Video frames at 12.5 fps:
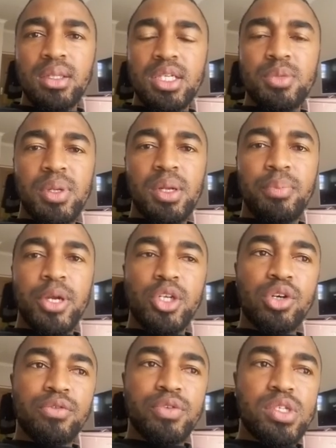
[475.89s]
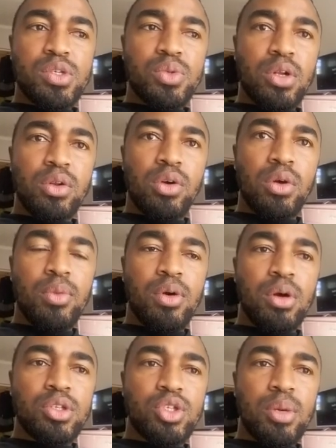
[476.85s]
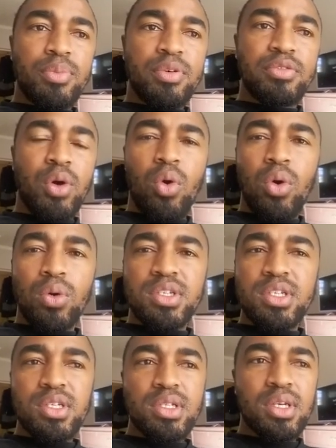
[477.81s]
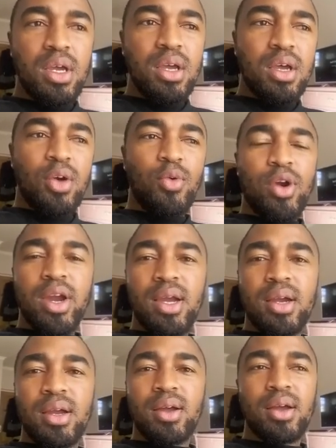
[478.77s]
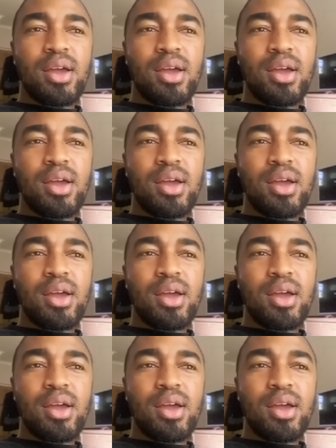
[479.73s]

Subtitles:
There's been a picture of Sizwe Dhlomo on top of a horse wearing